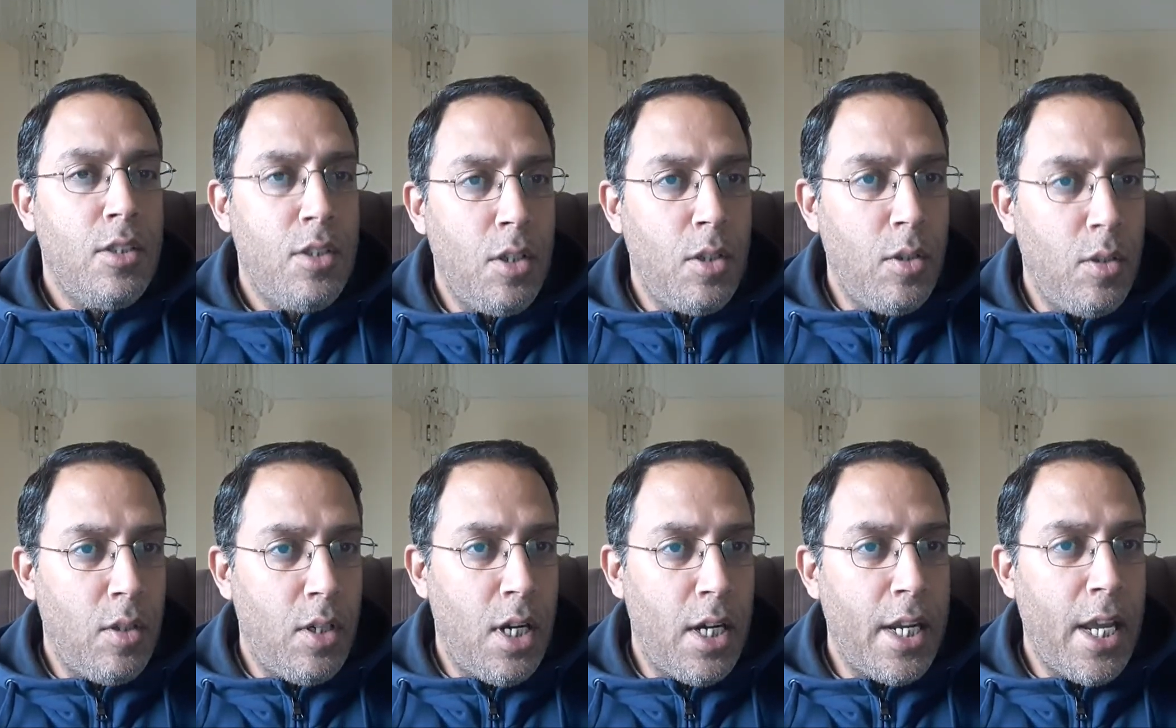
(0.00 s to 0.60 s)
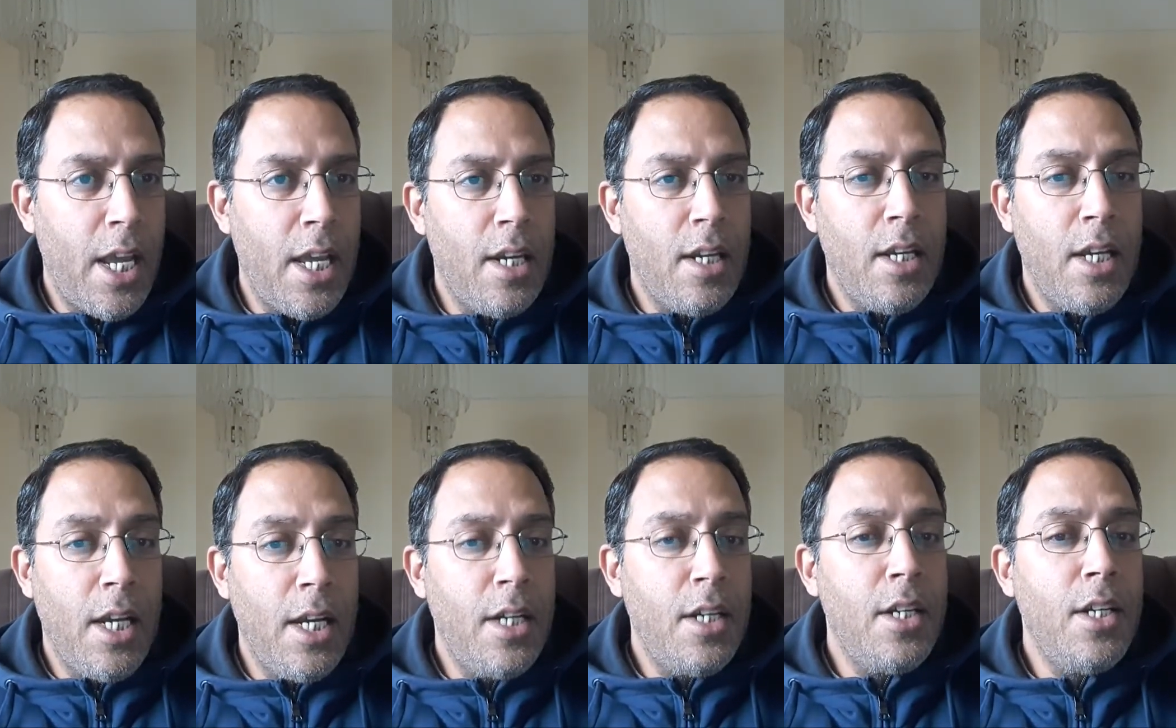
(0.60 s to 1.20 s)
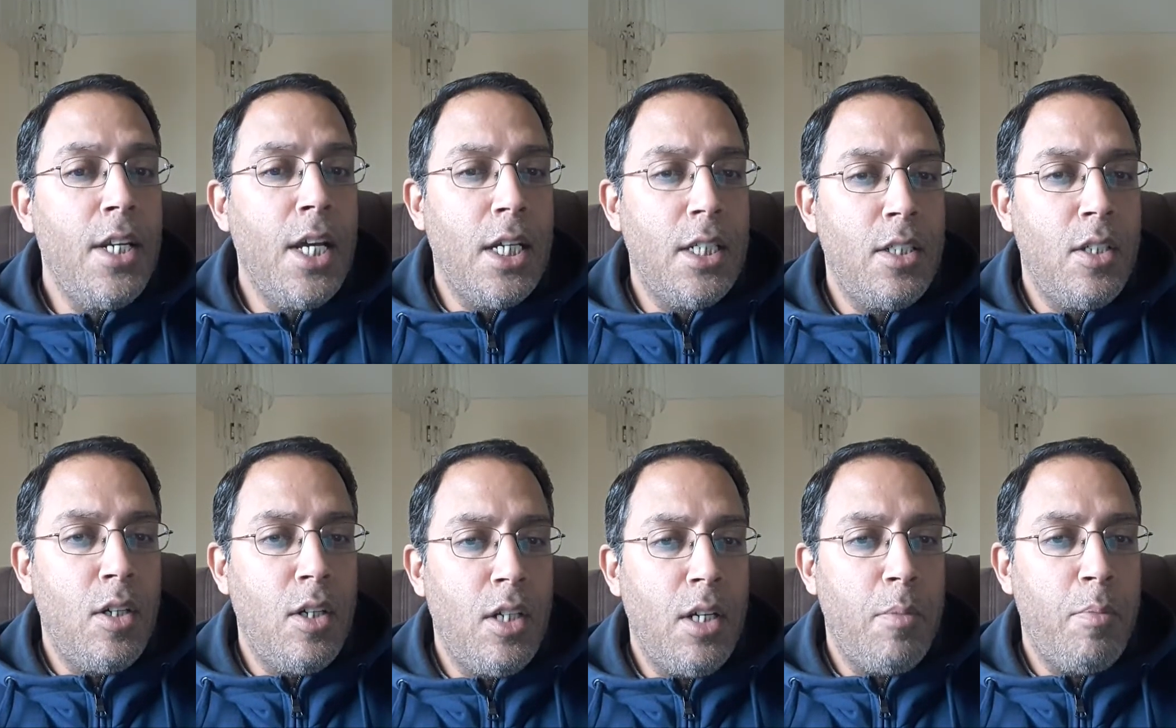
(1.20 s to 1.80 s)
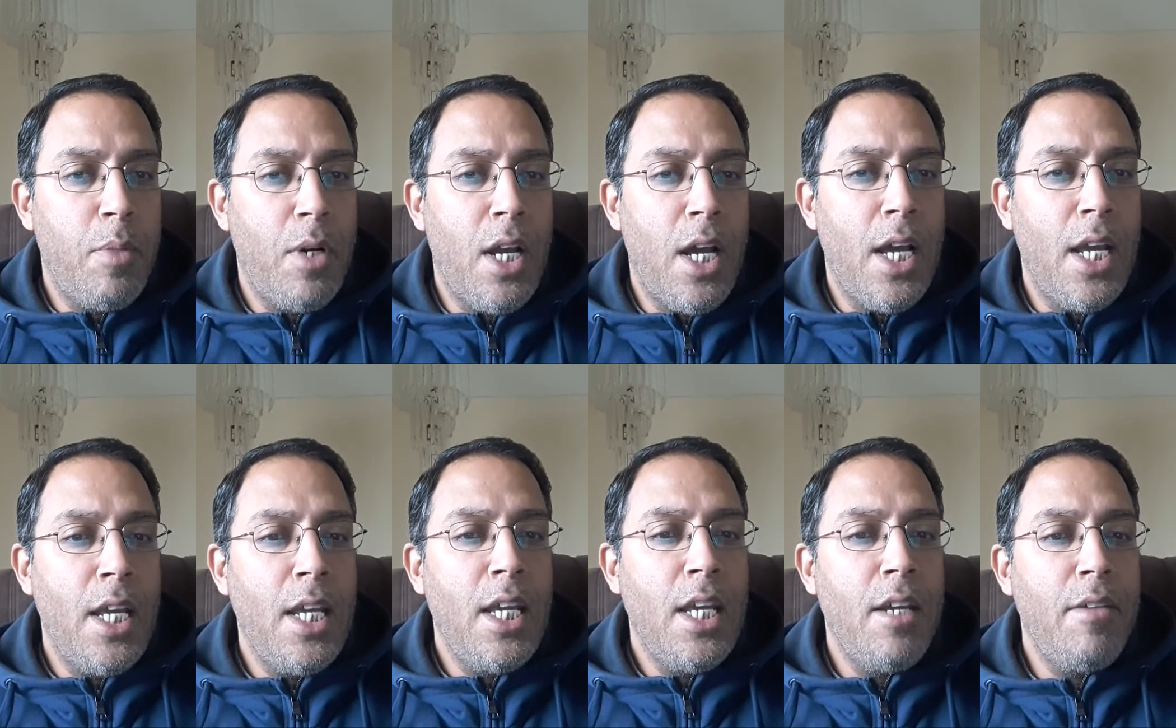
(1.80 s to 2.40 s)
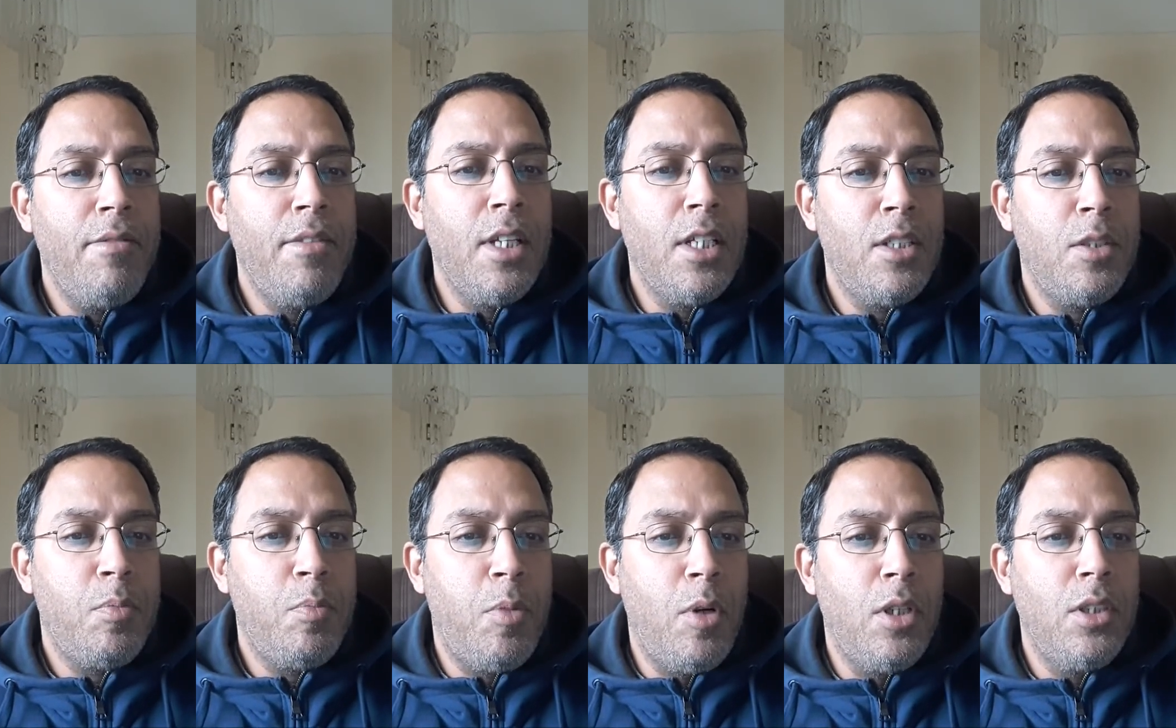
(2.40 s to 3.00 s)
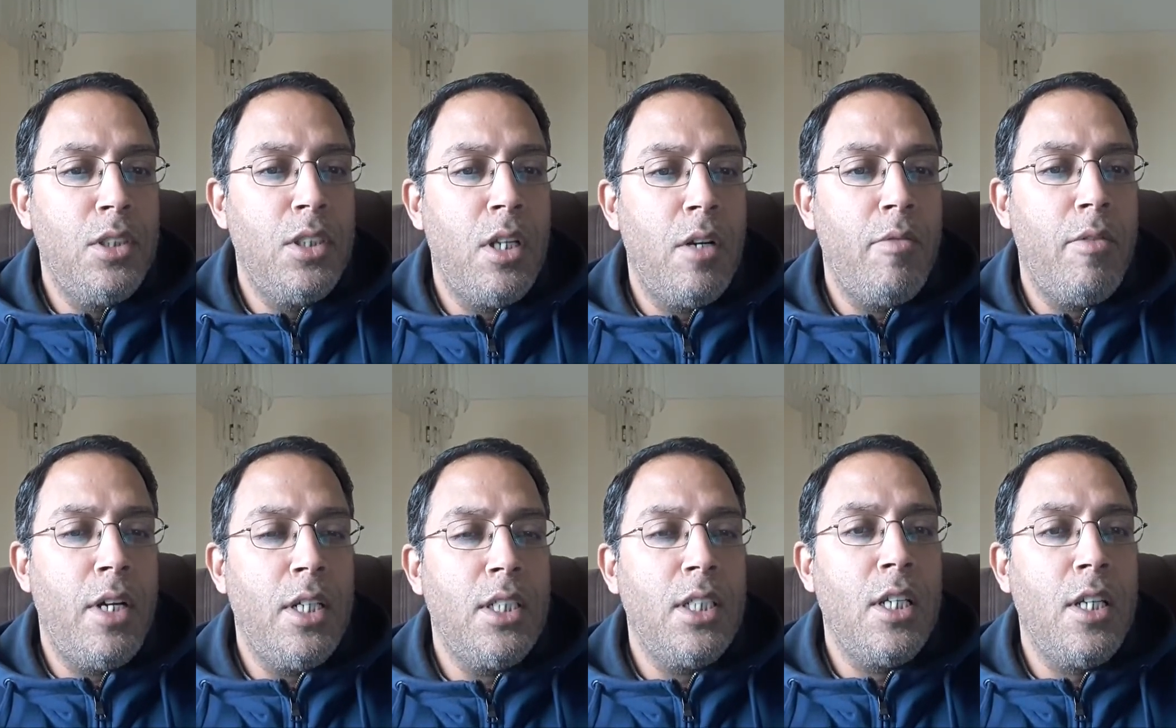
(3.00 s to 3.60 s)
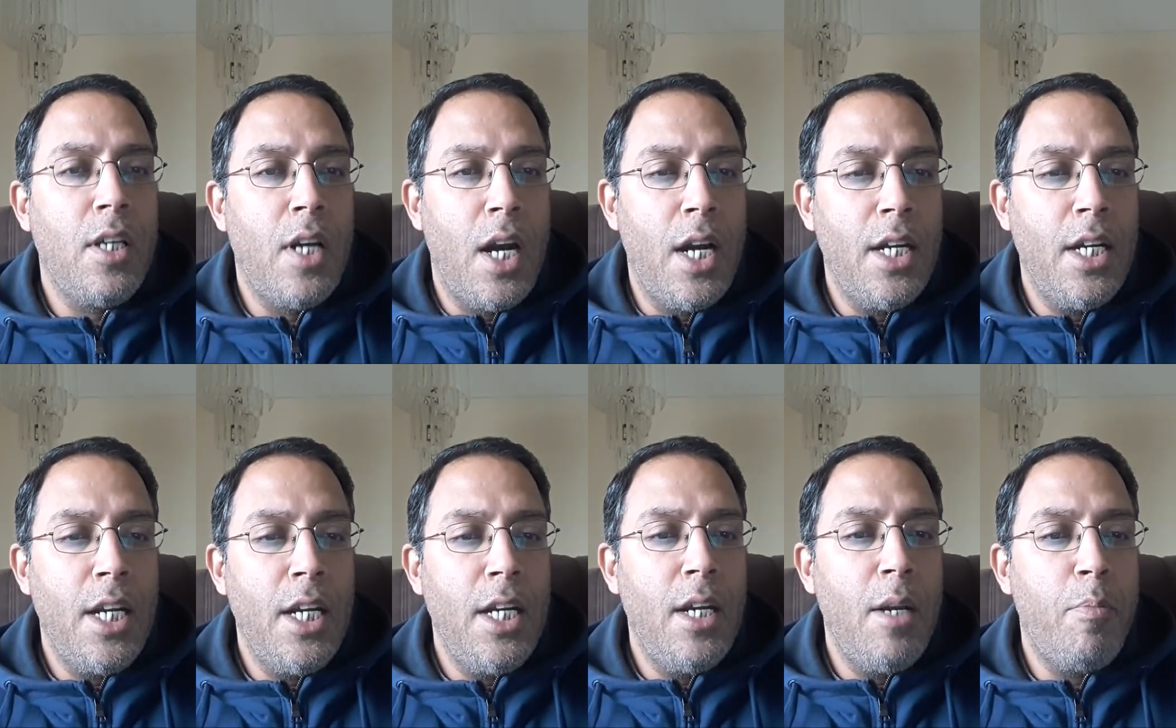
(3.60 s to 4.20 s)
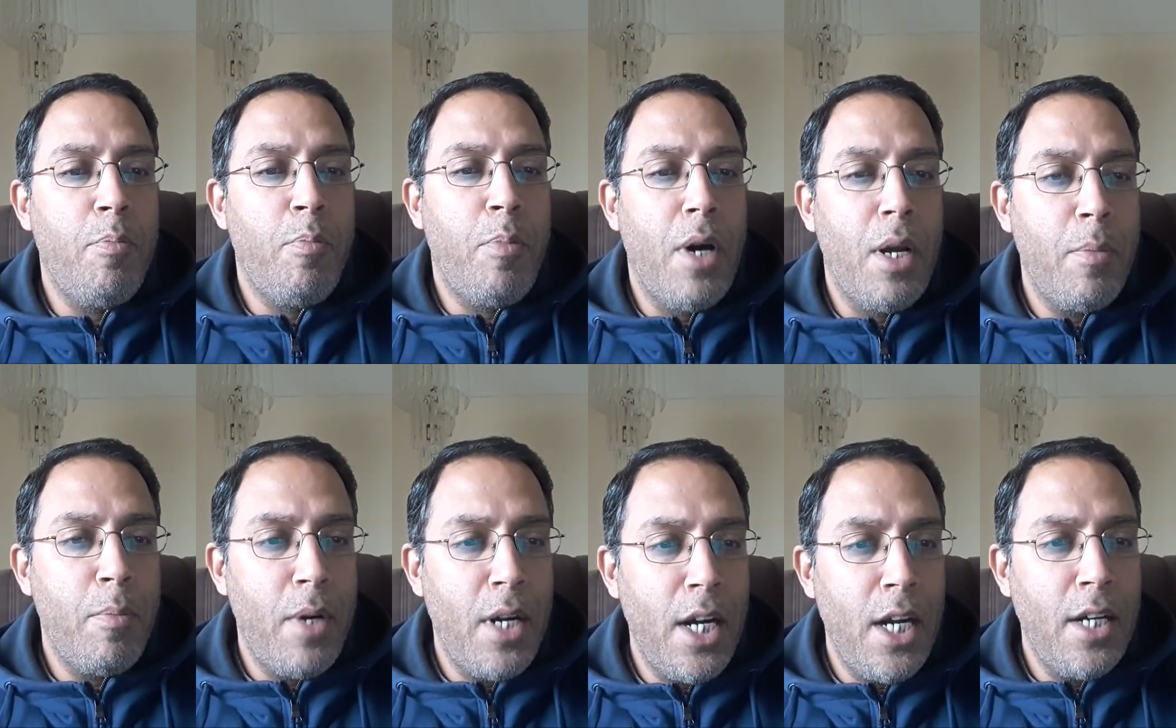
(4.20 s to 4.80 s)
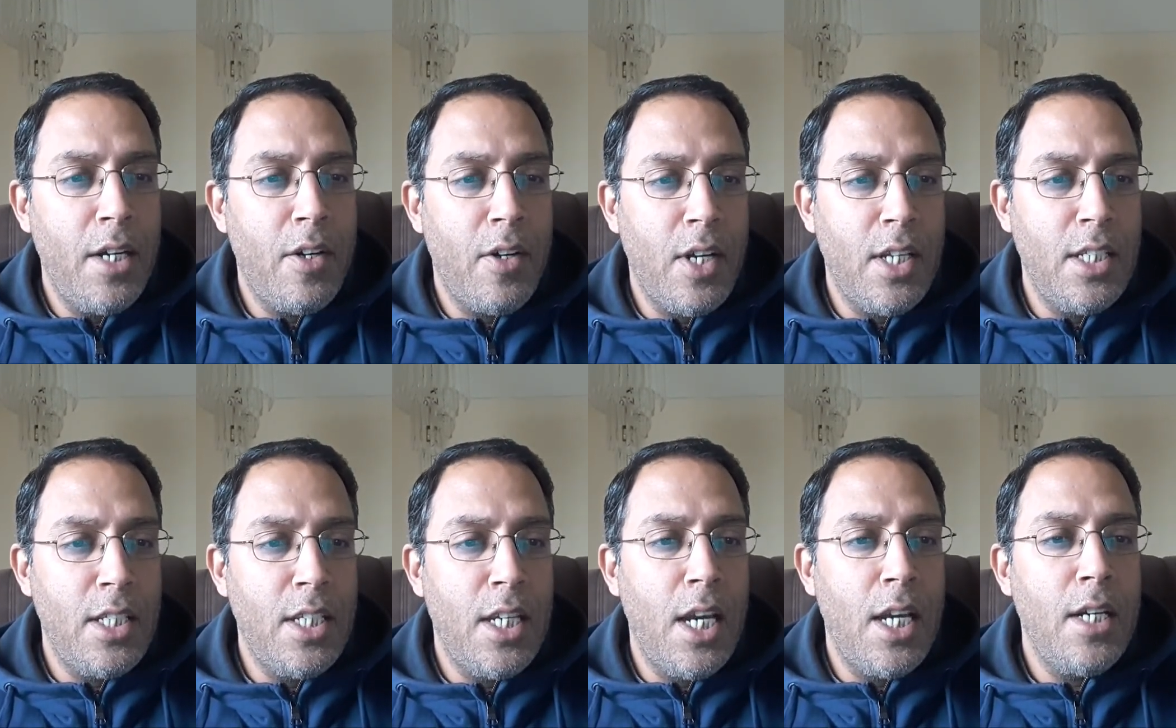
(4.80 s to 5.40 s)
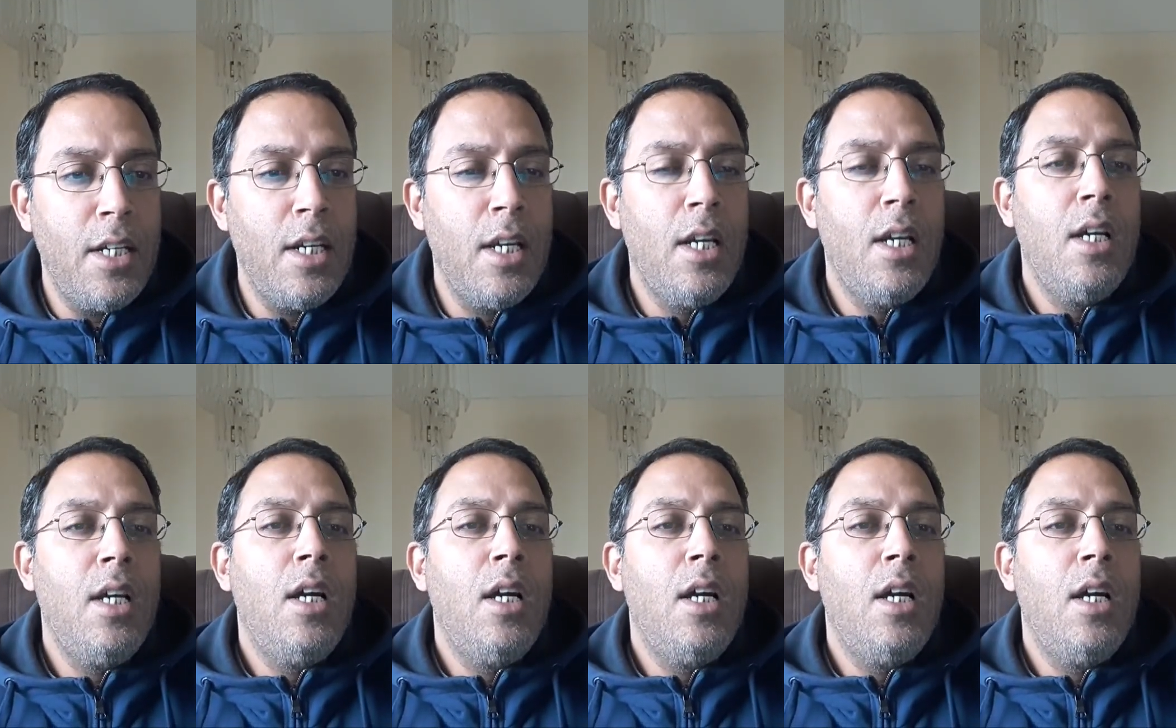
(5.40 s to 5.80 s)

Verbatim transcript: So again, it does not apply if the sponsor was granted a permanent resident